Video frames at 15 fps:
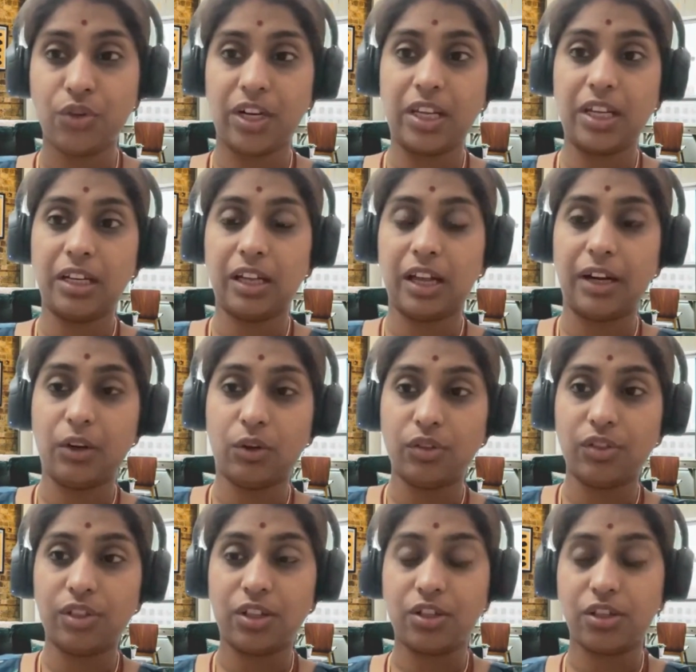shedding light
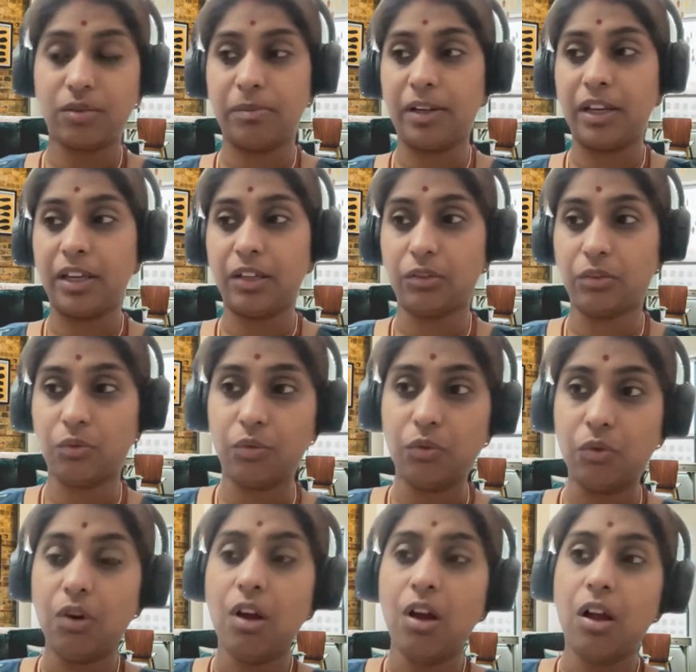on such a
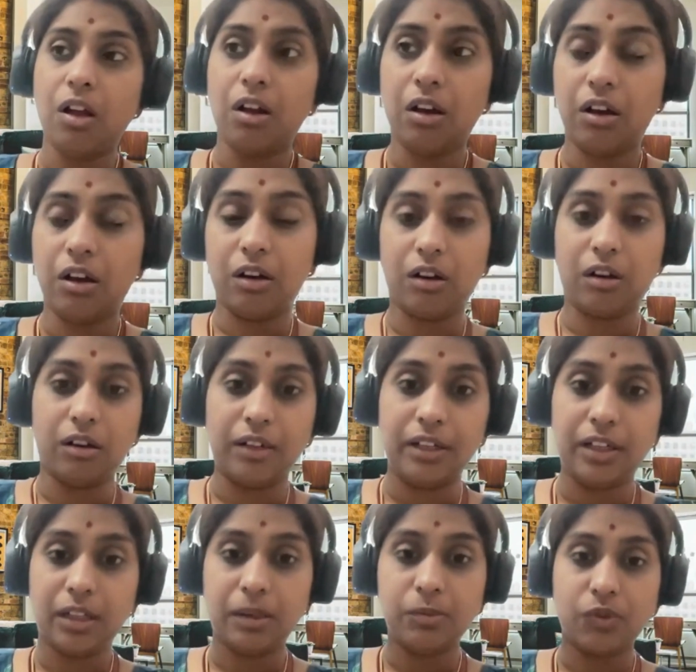breakthrough
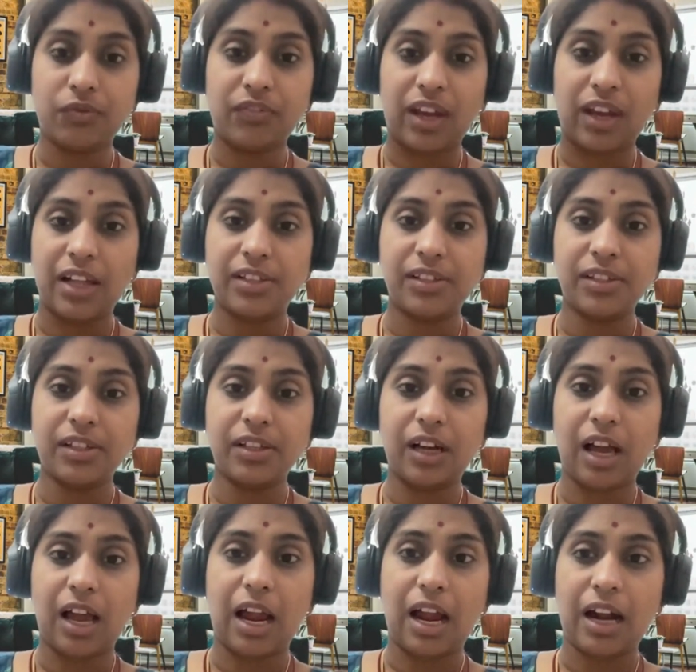in terms of
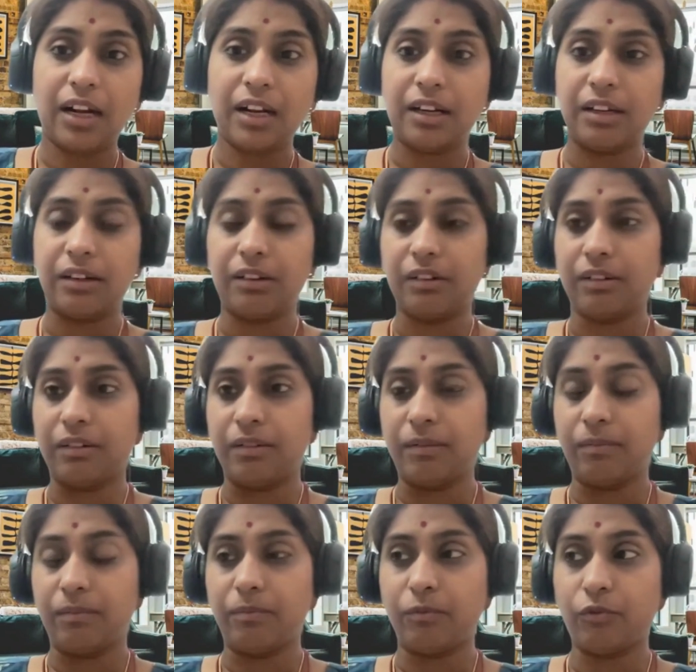cancer. And
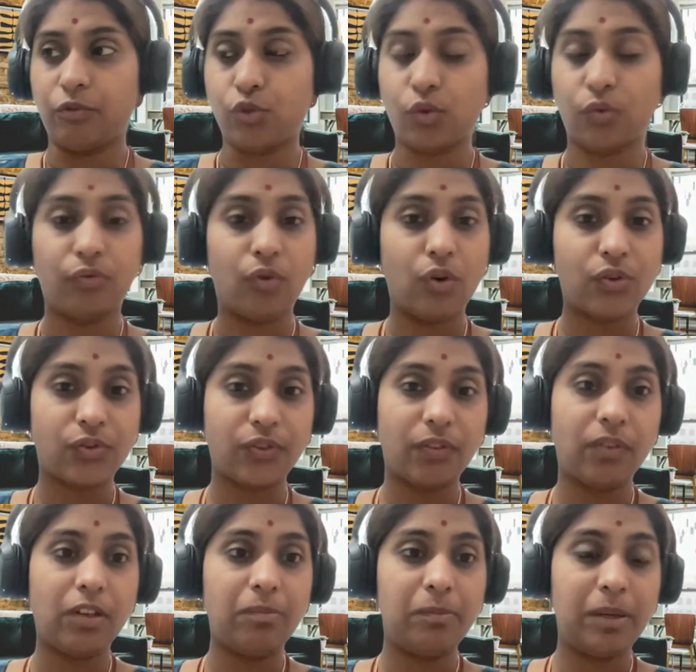so folks, we
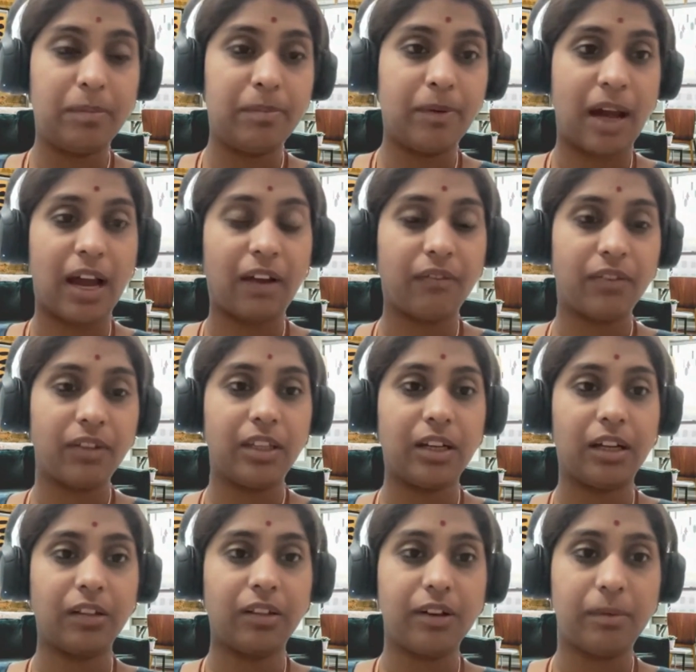will be back with
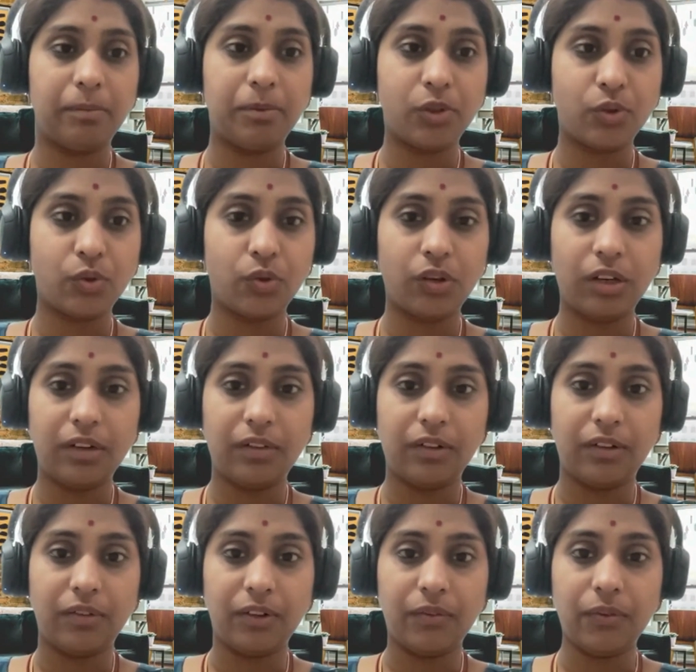another episode.
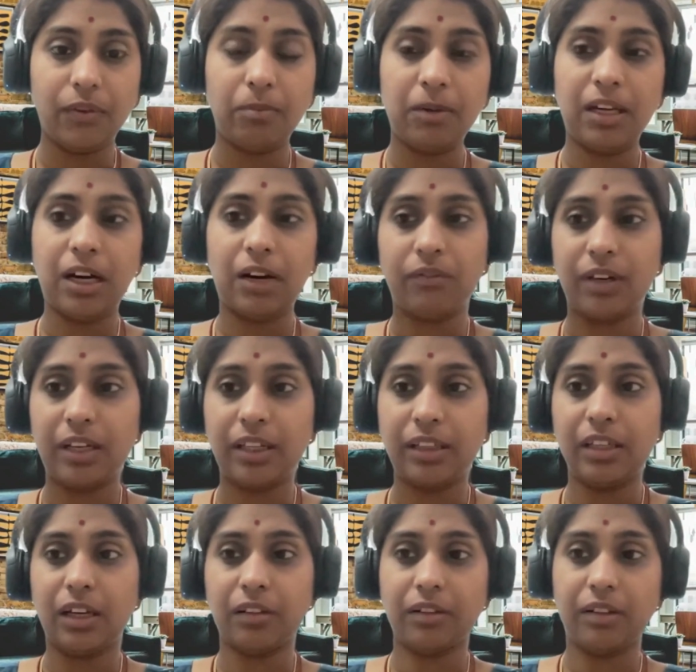We will be covering
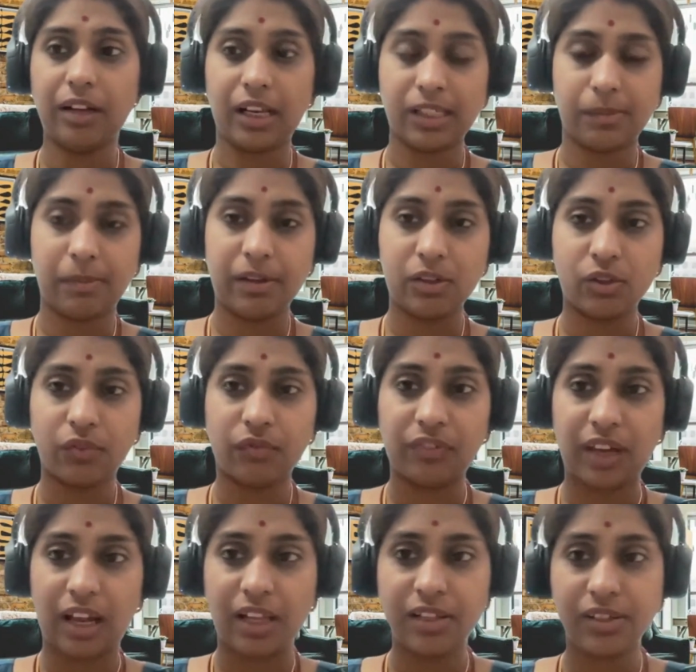the other aspects of
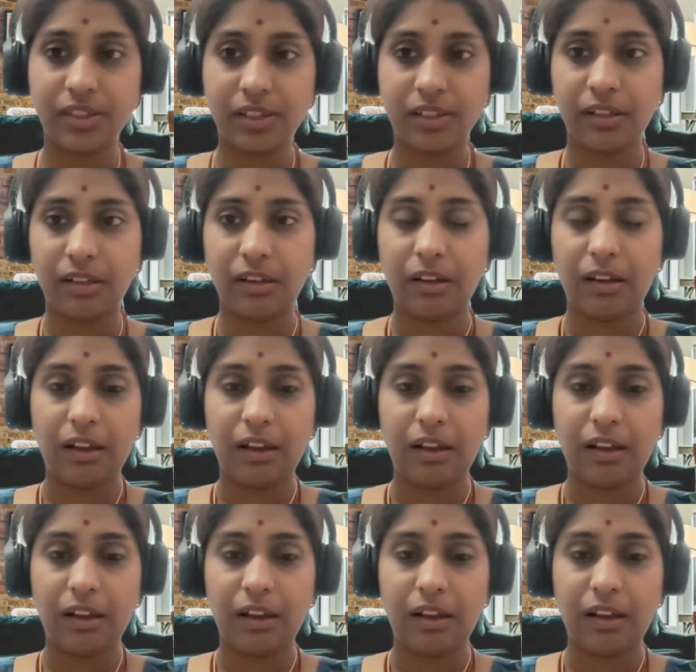cancer,